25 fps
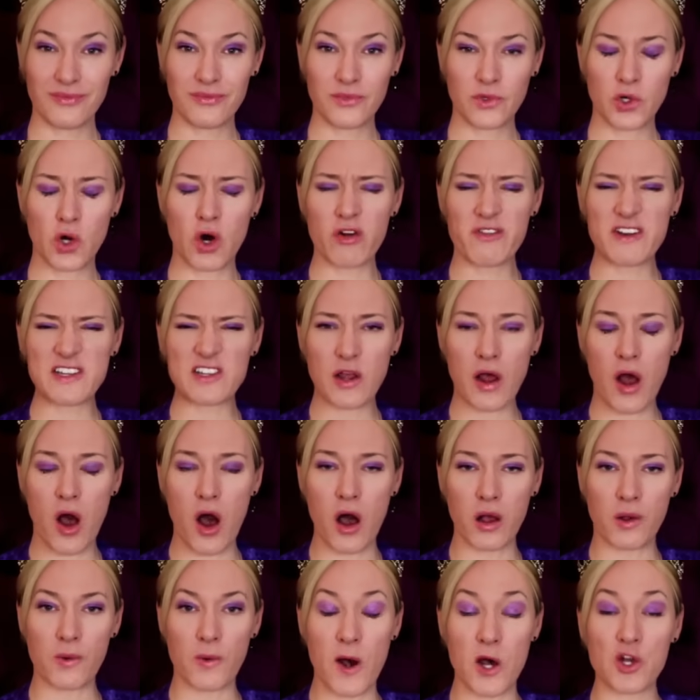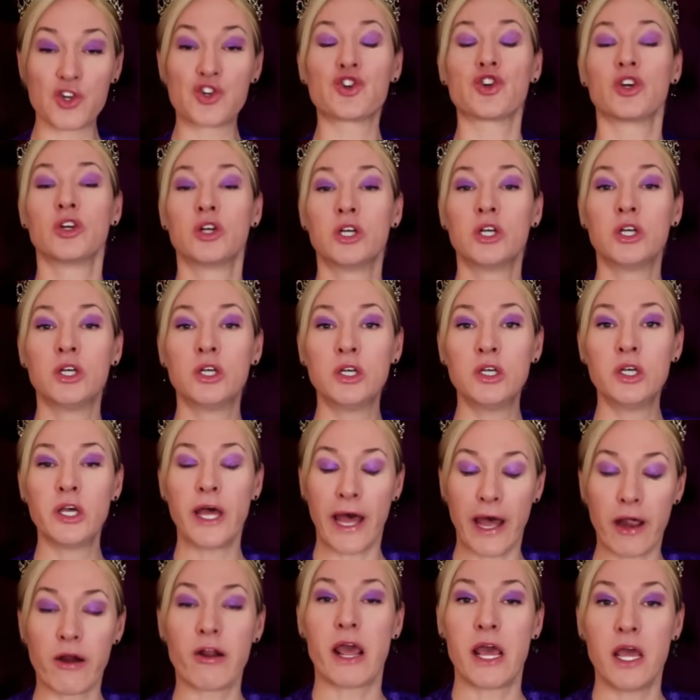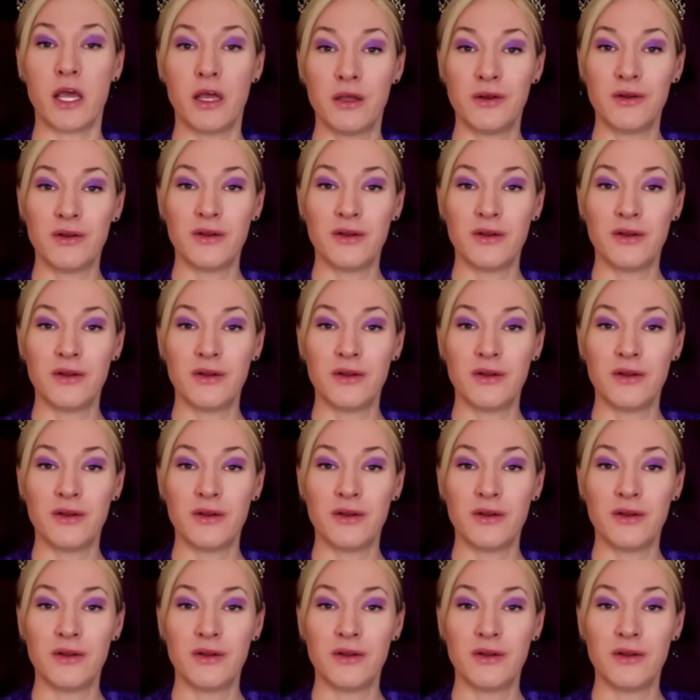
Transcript: Or is it hogwash? Harry,